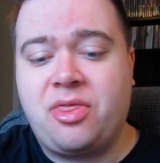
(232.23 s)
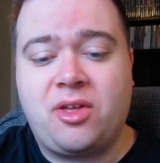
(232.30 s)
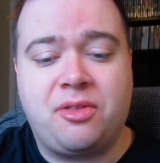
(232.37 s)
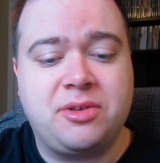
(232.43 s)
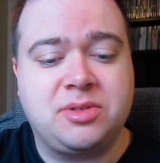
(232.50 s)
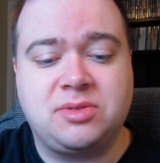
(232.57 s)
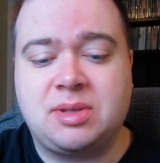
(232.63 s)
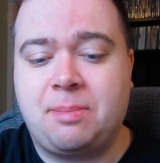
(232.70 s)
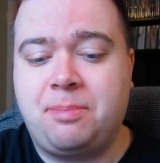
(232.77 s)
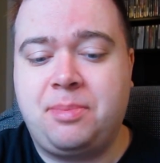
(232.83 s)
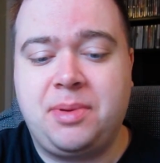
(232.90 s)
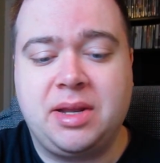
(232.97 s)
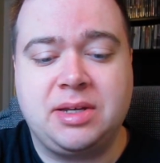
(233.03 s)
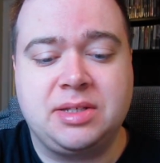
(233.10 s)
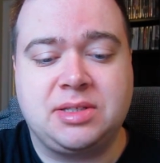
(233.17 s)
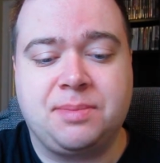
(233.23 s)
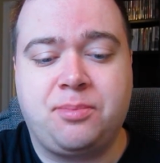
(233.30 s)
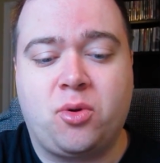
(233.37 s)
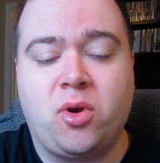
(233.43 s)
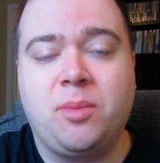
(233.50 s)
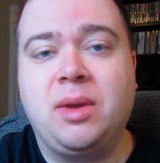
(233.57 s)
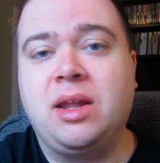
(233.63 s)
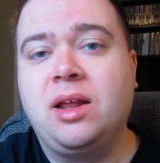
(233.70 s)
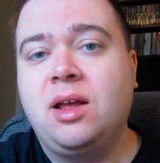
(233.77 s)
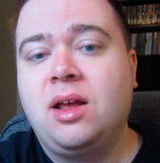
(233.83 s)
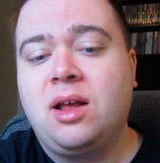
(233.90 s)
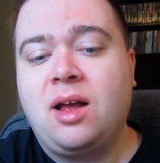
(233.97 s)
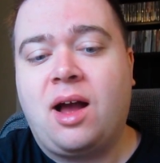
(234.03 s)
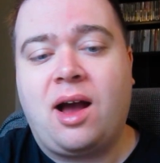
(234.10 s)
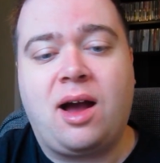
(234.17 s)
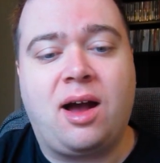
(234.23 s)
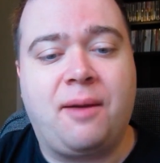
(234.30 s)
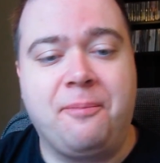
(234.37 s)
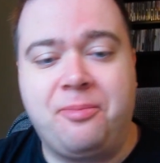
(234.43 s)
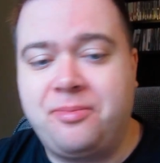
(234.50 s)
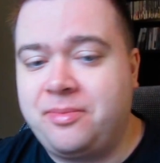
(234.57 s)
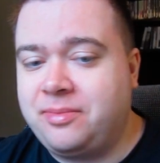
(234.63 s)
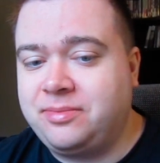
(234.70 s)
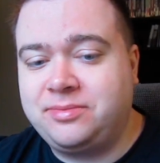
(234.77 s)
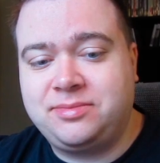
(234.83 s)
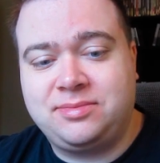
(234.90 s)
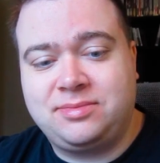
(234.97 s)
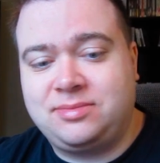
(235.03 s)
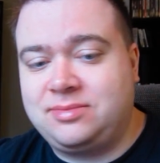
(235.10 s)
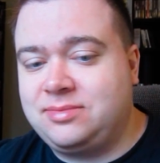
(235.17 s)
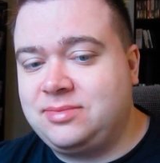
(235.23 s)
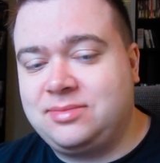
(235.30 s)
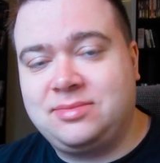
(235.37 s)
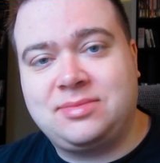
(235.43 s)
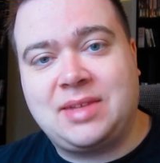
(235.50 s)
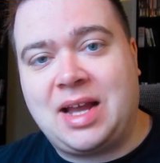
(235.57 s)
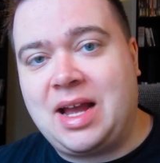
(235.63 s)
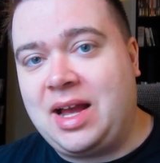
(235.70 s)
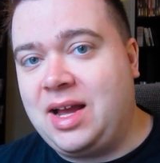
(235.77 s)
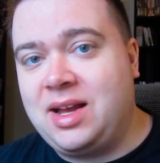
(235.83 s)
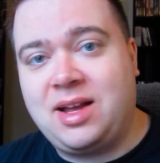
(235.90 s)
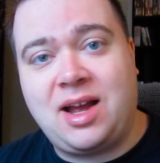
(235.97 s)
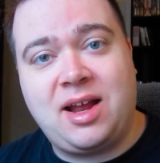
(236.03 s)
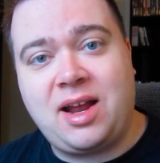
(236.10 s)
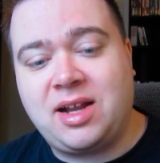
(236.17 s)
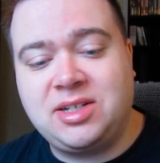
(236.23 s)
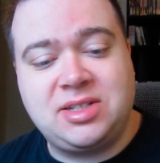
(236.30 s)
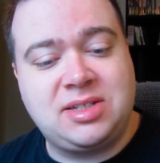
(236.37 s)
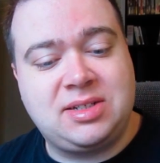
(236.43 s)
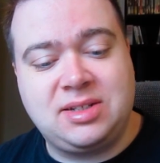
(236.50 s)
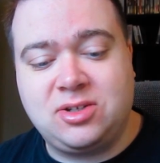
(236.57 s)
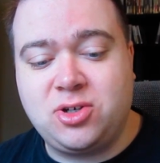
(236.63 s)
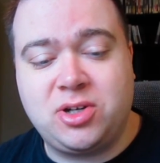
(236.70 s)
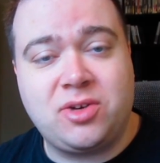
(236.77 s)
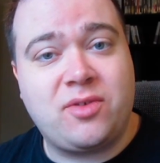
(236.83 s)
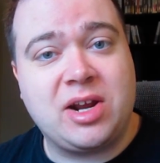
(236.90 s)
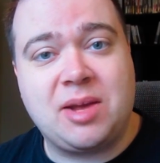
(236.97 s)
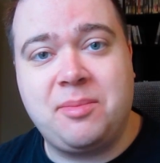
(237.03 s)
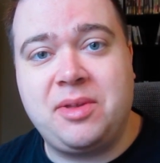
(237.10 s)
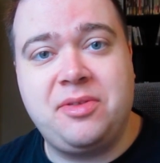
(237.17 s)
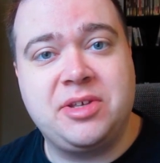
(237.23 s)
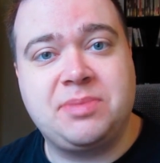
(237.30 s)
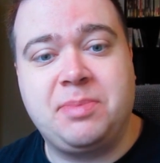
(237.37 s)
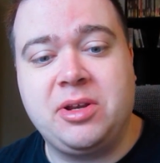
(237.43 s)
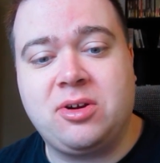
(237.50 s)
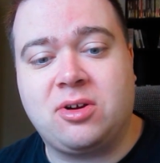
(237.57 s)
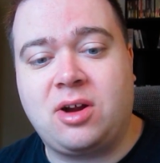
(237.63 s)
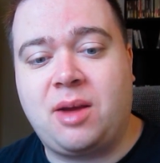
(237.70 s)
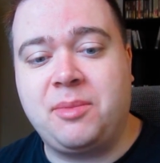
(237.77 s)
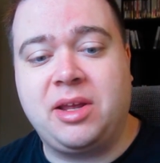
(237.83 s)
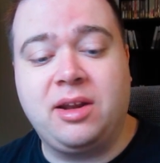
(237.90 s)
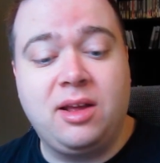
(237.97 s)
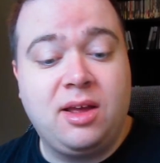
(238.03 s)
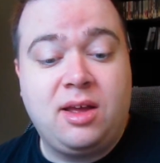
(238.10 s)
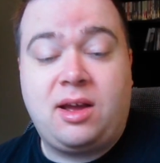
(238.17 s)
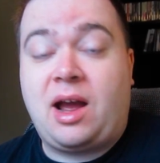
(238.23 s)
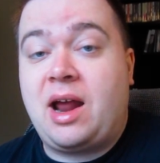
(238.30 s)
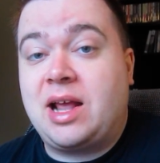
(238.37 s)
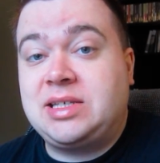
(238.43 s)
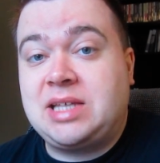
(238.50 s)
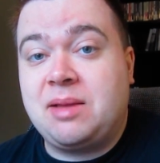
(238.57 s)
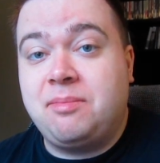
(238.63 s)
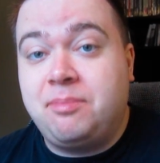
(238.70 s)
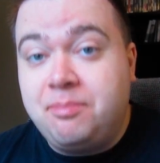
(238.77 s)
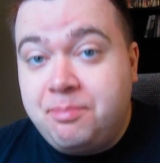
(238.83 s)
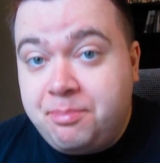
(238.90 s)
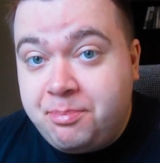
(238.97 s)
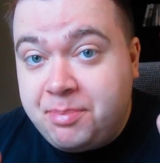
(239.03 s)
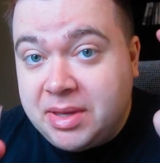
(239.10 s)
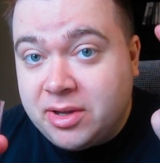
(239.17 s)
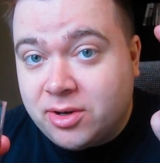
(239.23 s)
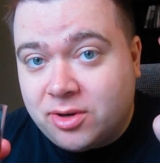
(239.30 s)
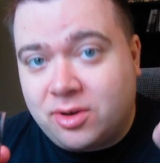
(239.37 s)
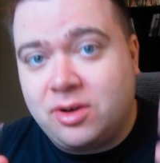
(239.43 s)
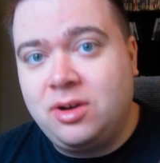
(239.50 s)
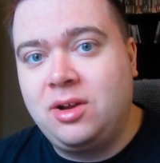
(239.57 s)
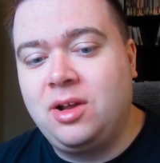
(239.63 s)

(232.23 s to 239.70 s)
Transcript: thought this was a big disappointment. I just couldn't recommend this beer. I say beer